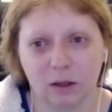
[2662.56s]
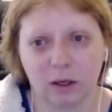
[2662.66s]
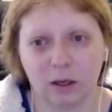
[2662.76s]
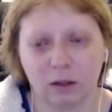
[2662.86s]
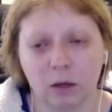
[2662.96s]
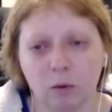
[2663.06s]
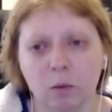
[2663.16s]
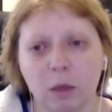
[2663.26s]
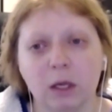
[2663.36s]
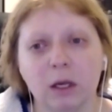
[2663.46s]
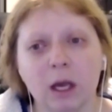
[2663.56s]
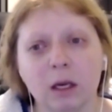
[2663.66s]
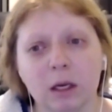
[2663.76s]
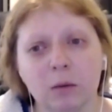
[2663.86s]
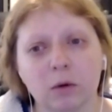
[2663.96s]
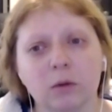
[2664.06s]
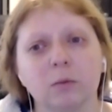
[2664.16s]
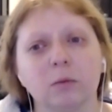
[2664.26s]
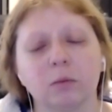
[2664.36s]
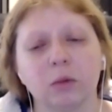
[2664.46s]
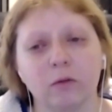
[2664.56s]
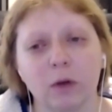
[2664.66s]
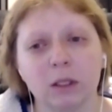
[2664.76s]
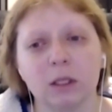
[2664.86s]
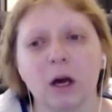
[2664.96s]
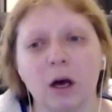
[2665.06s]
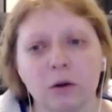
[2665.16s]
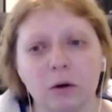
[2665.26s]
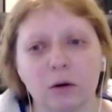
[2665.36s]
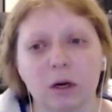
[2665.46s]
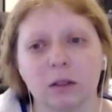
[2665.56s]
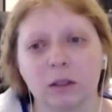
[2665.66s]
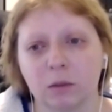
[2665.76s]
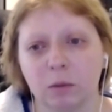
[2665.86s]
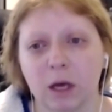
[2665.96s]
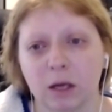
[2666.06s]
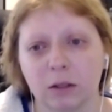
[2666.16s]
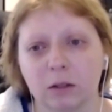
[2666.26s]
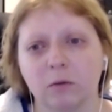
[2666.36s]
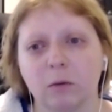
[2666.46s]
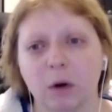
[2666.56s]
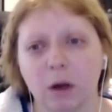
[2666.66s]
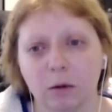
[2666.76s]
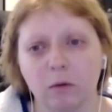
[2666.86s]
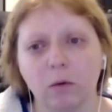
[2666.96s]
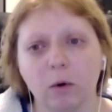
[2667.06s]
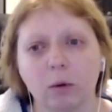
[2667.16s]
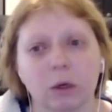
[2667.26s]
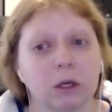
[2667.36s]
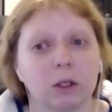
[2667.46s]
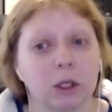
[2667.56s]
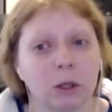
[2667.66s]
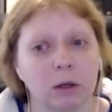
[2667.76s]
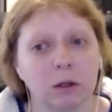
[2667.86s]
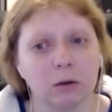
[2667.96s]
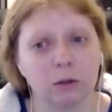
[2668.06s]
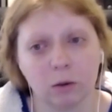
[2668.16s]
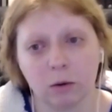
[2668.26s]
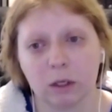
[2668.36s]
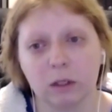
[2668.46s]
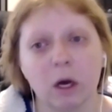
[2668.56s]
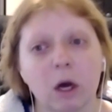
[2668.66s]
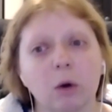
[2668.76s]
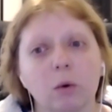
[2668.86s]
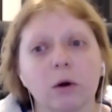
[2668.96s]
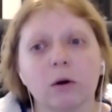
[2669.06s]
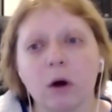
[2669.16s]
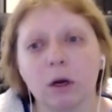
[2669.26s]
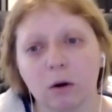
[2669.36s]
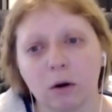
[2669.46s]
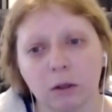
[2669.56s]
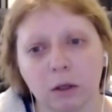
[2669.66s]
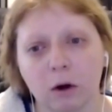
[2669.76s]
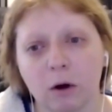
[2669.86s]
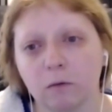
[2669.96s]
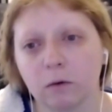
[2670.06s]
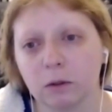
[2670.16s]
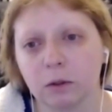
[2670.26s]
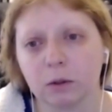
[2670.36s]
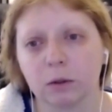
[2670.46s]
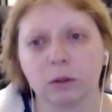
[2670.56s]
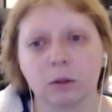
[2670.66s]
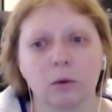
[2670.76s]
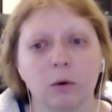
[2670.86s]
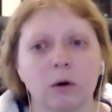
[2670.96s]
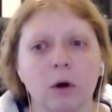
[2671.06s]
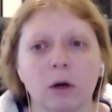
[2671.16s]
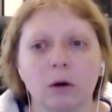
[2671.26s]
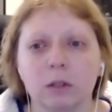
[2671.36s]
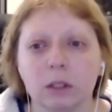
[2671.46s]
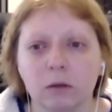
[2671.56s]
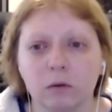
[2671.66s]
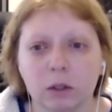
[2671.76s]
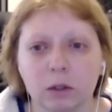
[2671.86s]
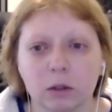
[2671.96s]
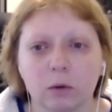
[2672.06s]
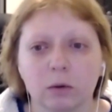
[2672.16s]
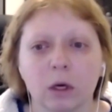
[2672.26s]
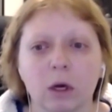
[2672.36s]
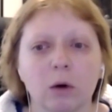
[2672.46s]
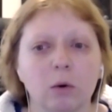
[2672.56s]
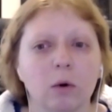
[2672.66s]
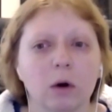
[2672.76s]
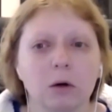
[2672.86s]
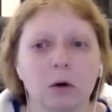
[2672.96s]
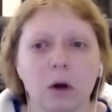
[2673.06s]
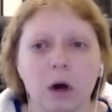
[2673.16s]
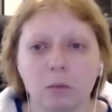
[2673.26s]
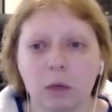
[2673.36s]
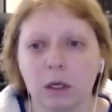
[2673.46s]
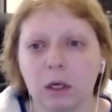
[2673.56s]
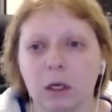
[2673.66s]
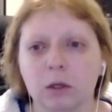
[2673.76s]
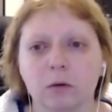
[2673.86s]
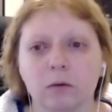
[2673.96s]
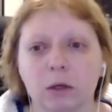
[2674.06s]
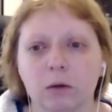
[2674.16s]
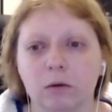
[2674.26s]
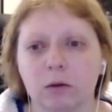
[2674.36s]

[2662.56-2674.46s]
And they were being gatekeepers preventing other SSP assets from coming forward and sharing their stories, who are not on the conference circuits, who are not on TV shows, who are not being interviewed,